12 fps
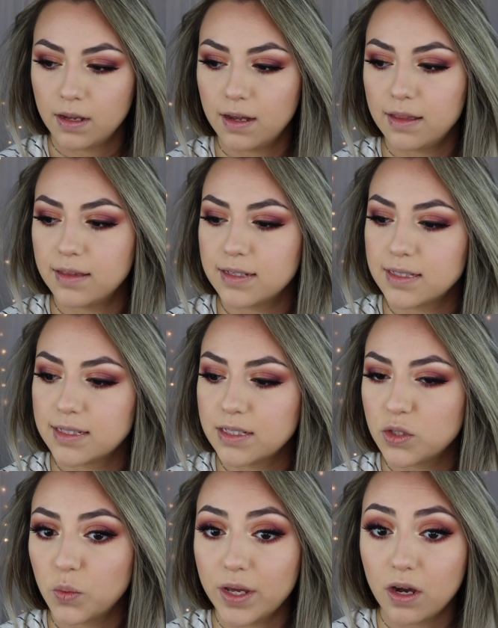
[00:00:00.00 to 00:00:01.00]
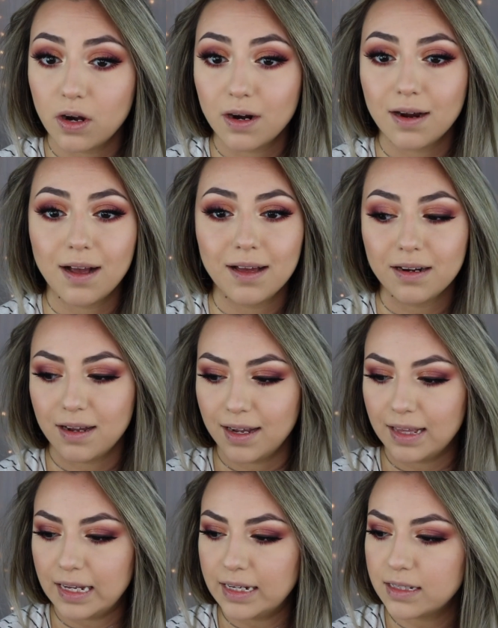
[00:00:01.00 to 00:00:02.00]
And then since we are on
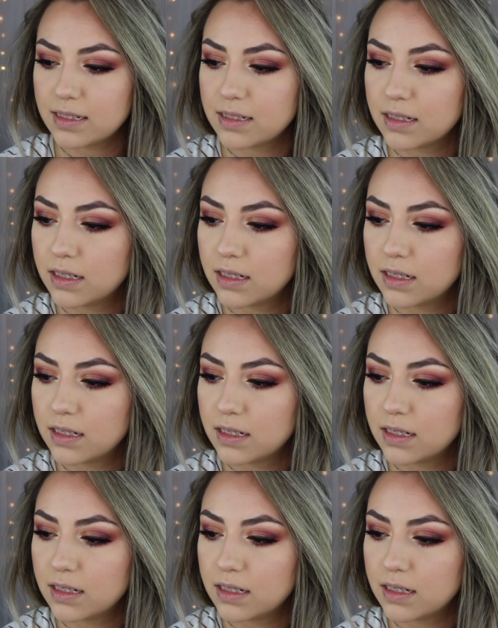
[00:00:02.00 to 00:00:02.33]
highlight,